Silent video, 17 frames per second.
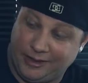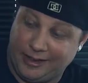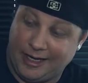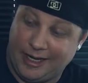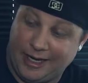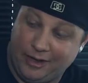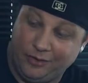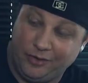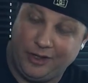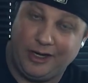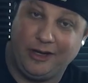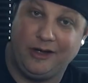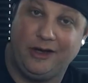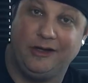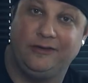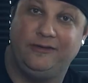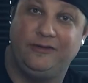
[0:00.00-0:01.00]
Now that I
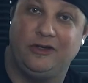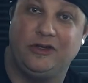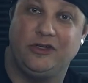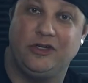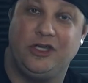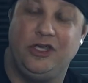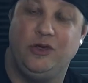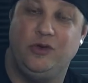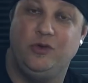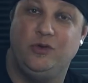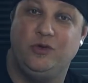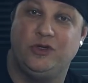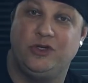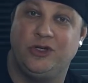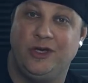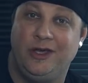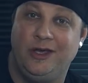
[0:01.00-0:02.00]
got such a
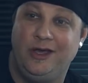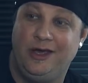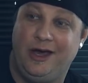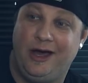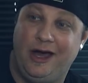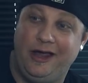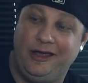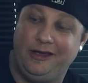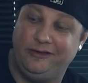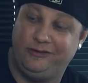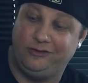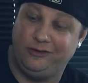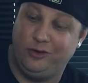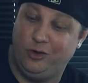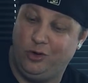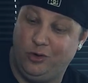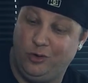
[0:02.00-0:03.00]
huge
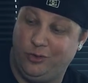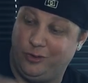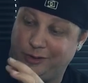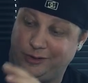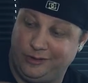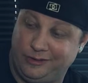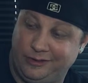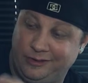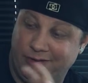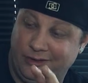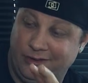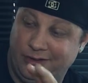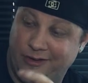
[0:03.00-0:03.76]
ISO